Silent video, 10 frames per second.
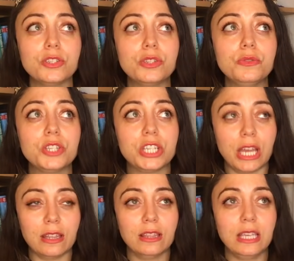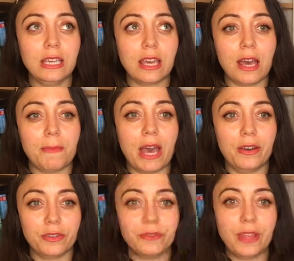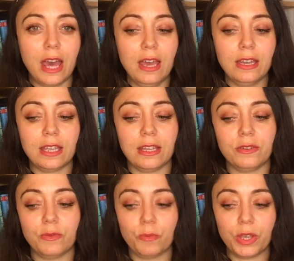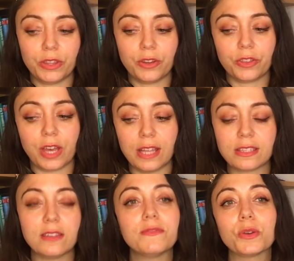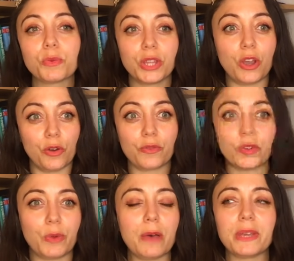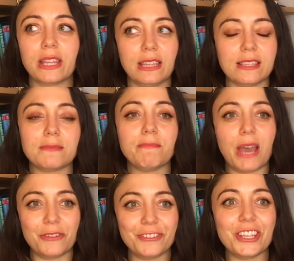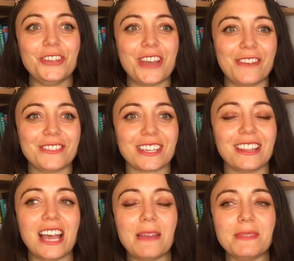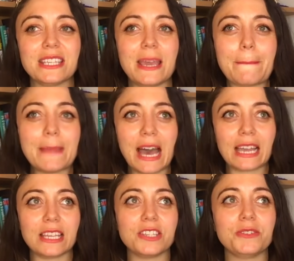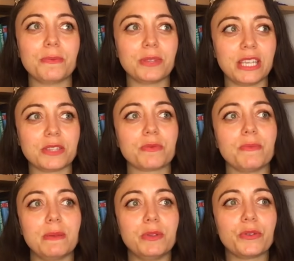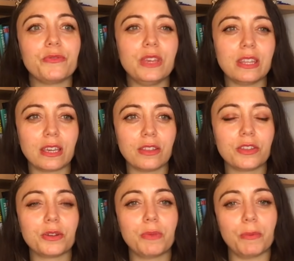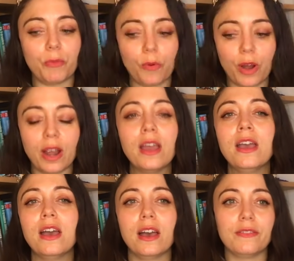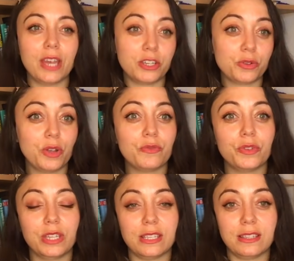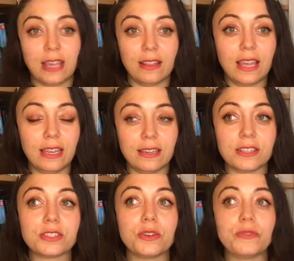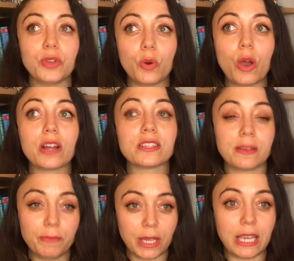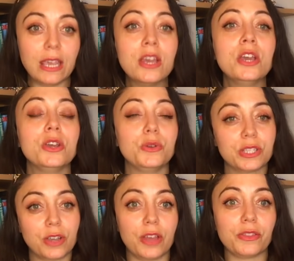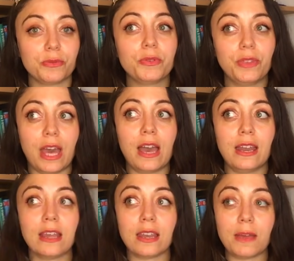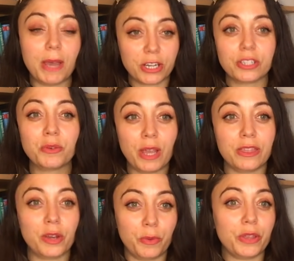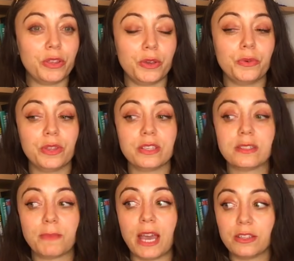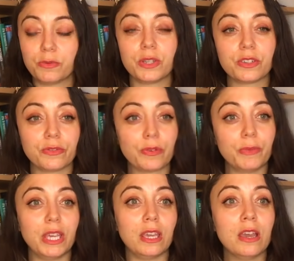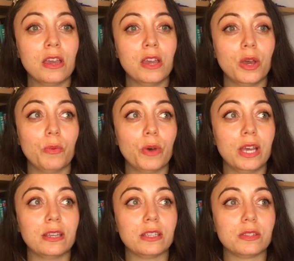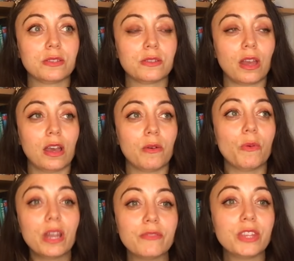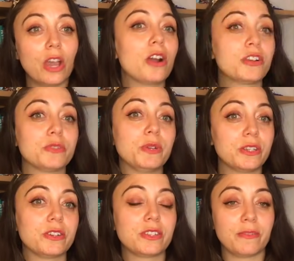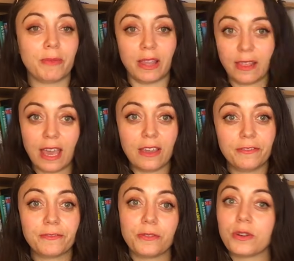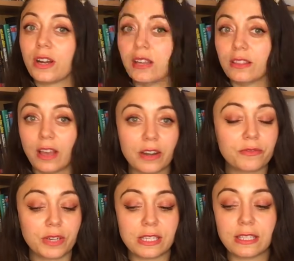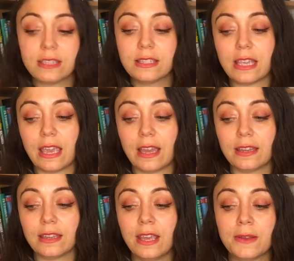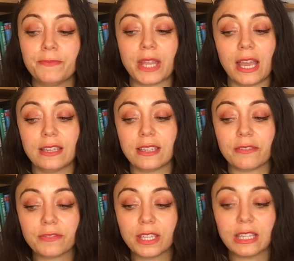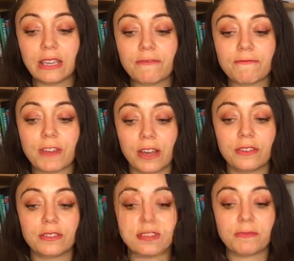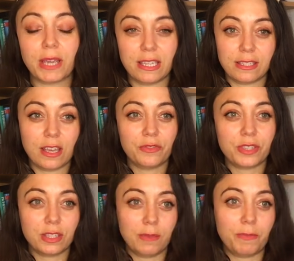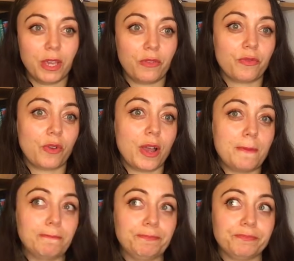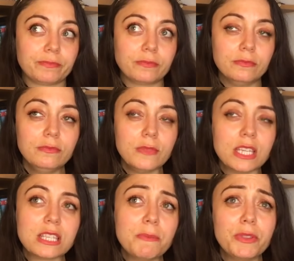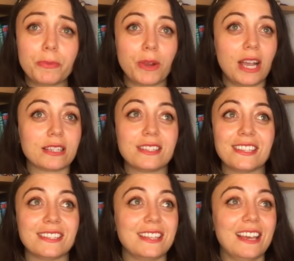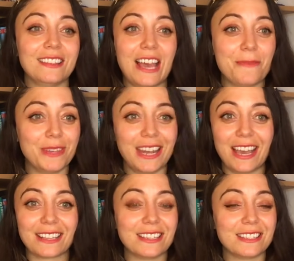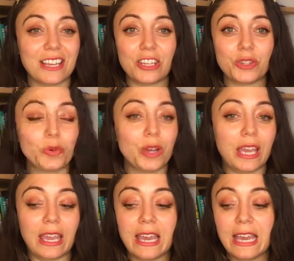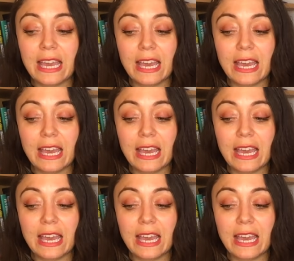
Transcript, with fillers: To gently come out of that and with your thoughts can feel really overwhelming, like this mountain that you have to climb to get back into a place where maybe you're feeling a little bit more of that joyfulness and that lightness. So if you are somebody who has gone through that, and I'm actually right there with you, this past winter for me was one of the hardest winters of my life for a lot of reasons, and I definitely felt myself slipping from some of the practices that allow me to access that joy